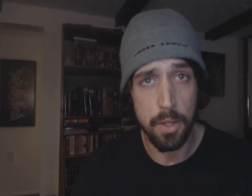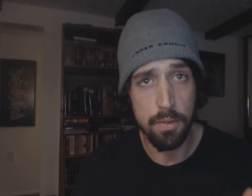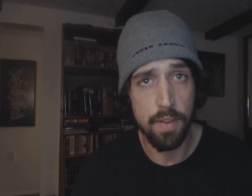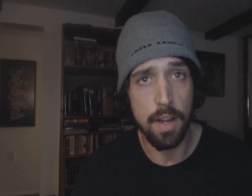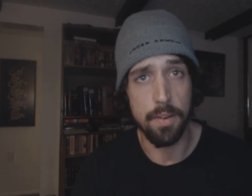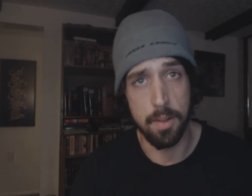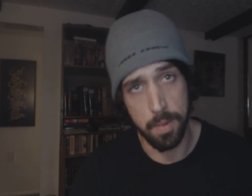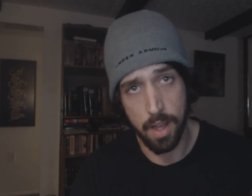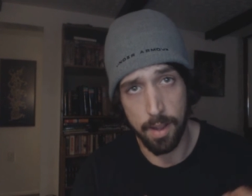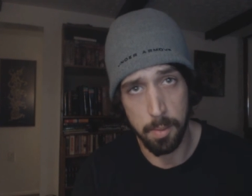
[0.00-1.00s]
you fire them
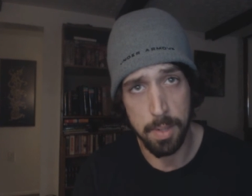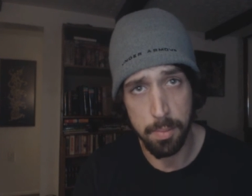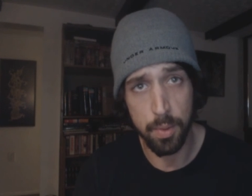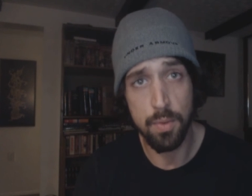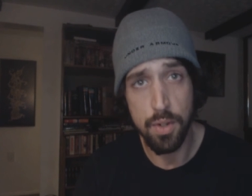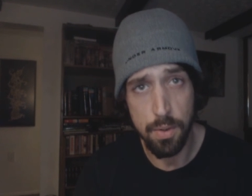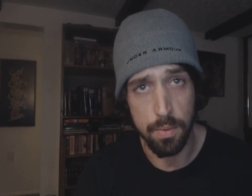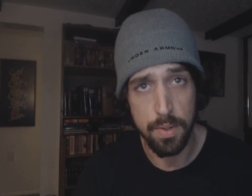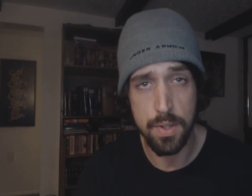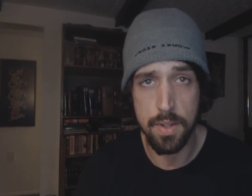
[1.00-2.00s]
and hire people who do
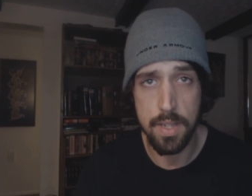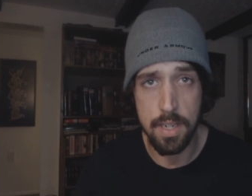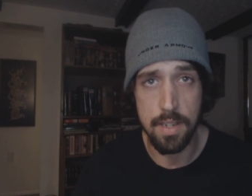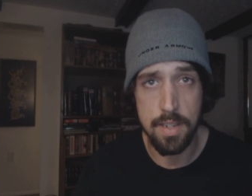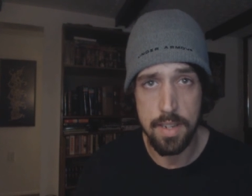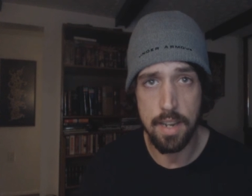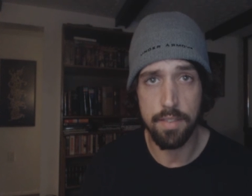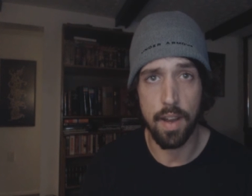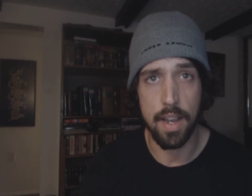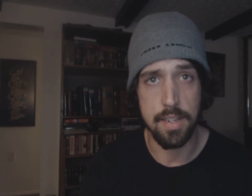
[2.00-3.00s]
so this
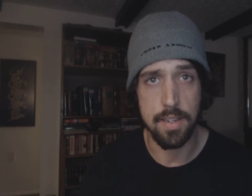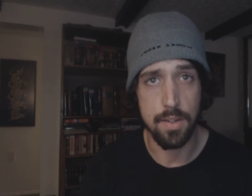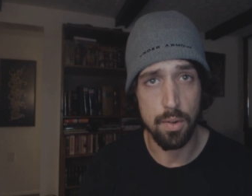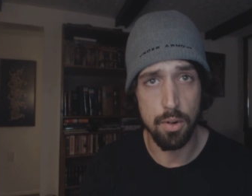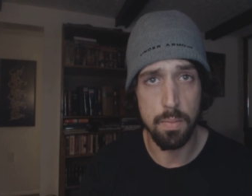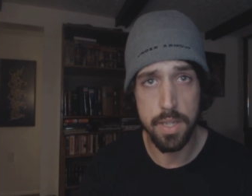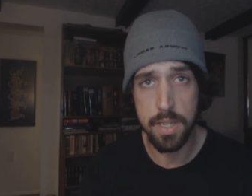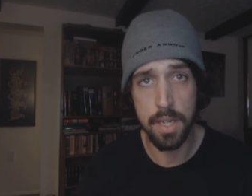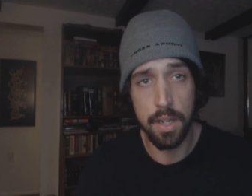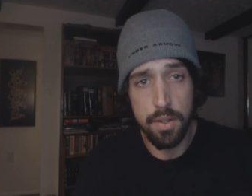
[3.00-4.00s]
incentivizes
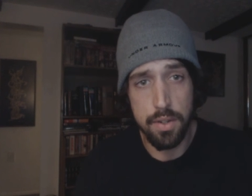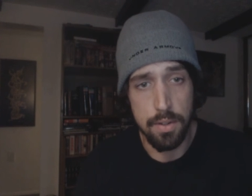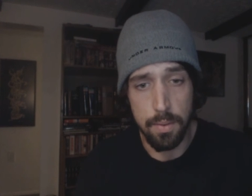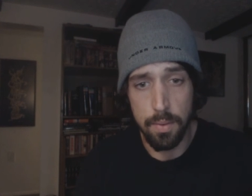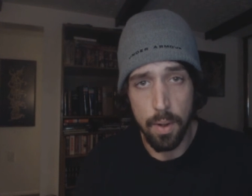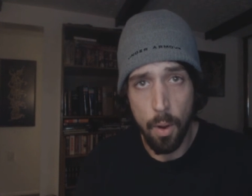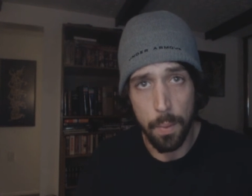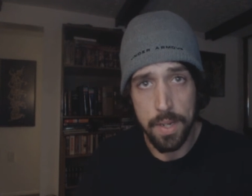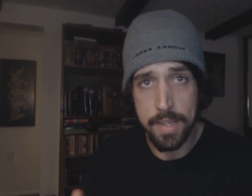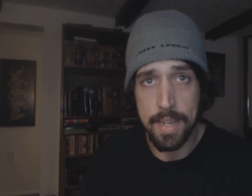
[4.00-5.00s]
groups to
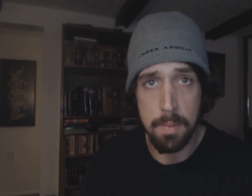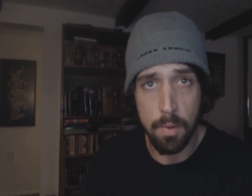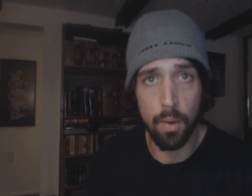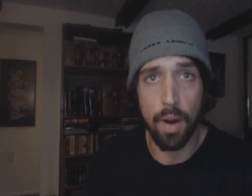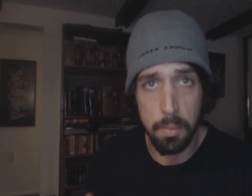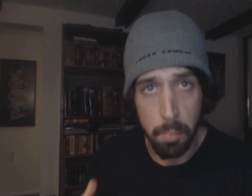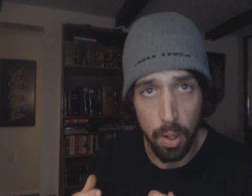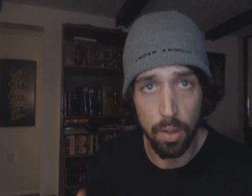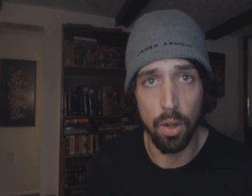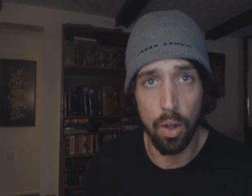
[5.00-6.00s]
always keep crime
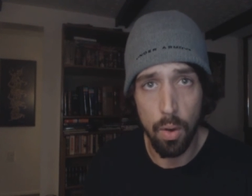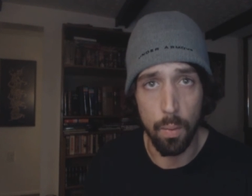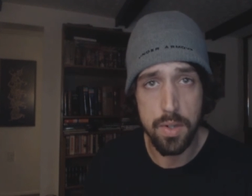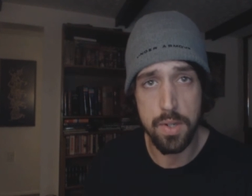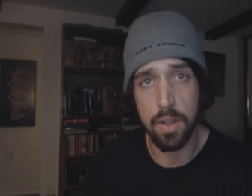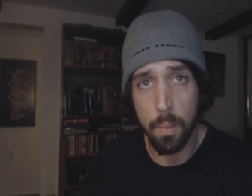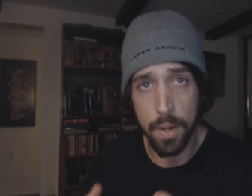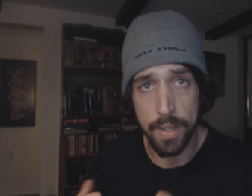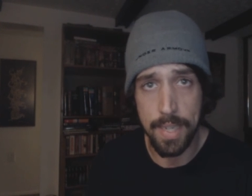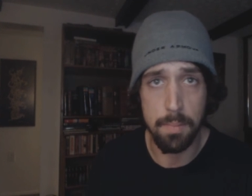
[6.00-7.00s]
low so they
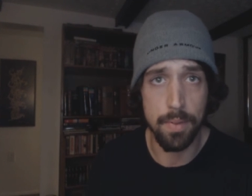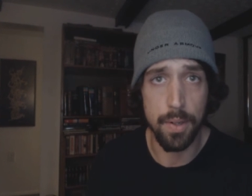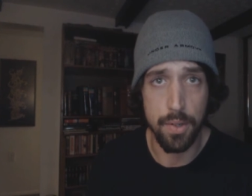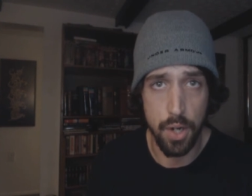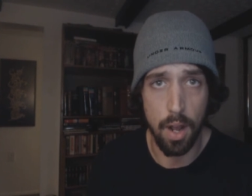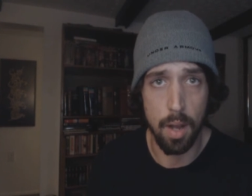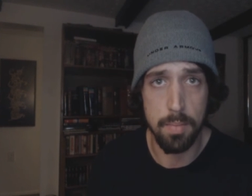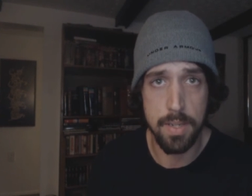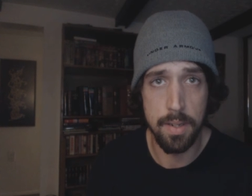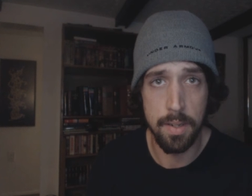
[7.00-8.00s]
want to keep their
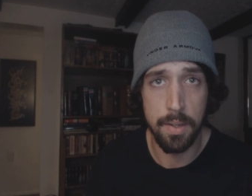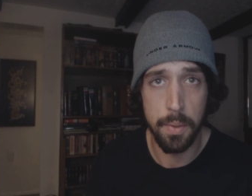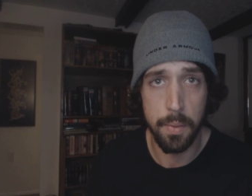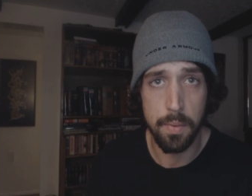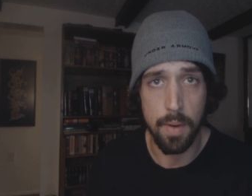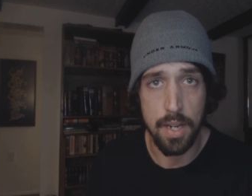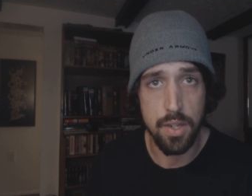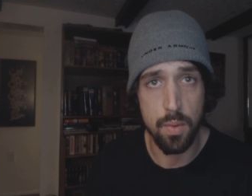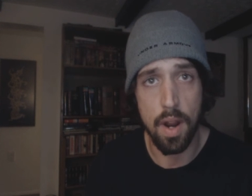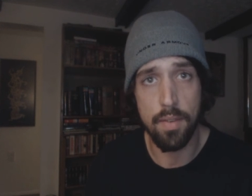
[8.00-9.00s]
jobs right
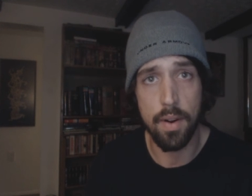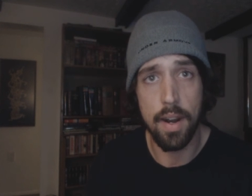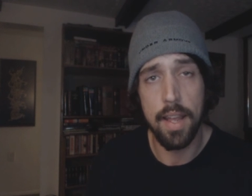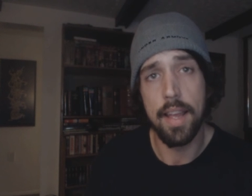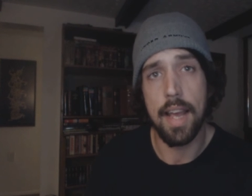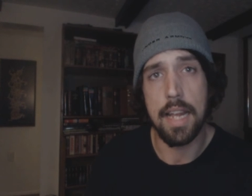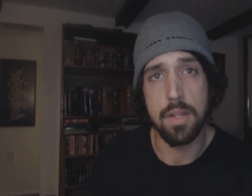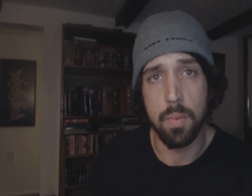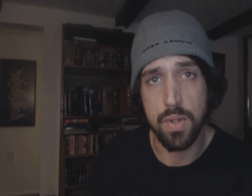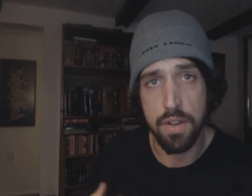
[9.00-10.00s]
so whoever has
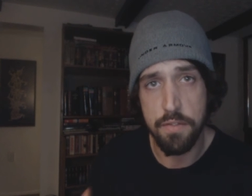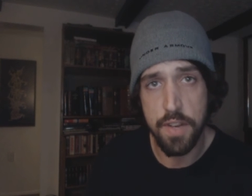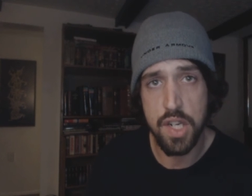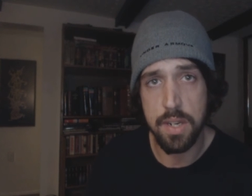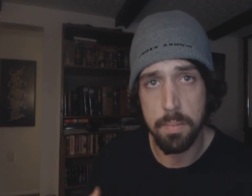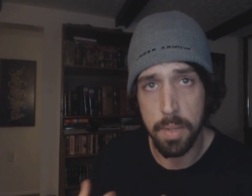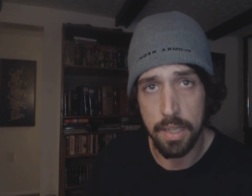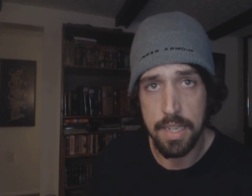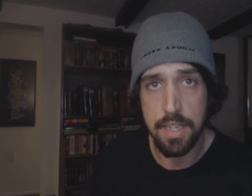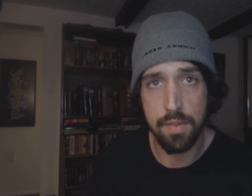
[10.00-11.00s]
the most efficient
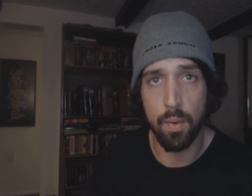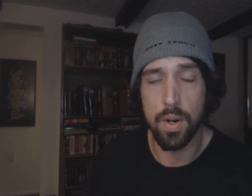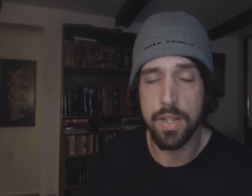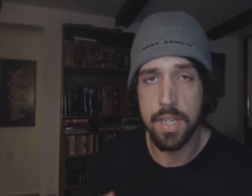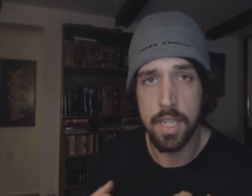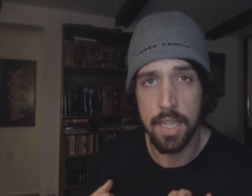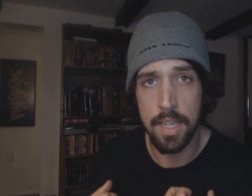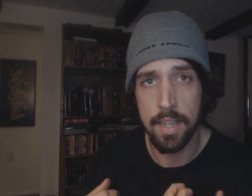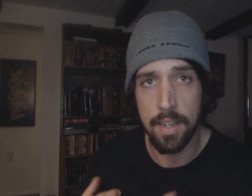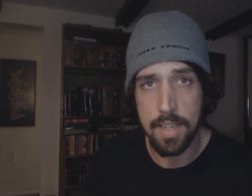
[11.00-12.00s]
police force
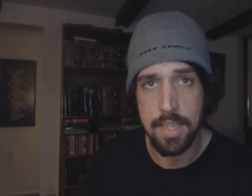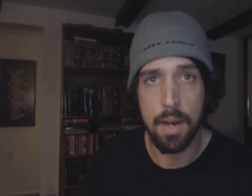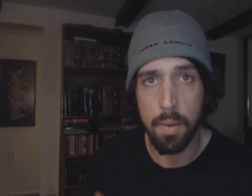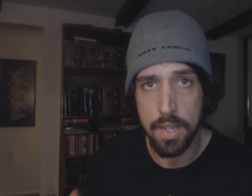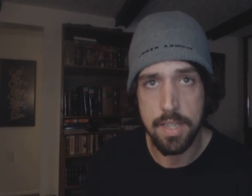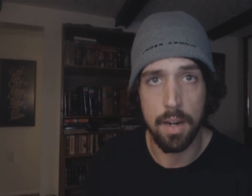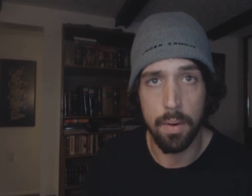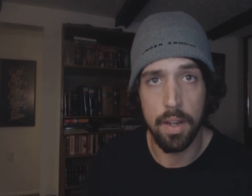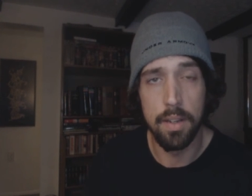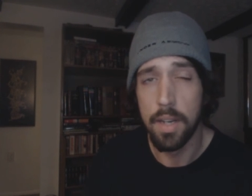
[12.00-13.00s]
etc.,
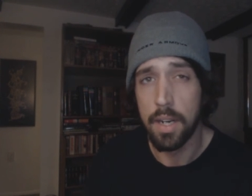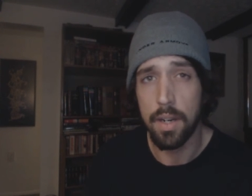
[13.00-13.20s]
etc.,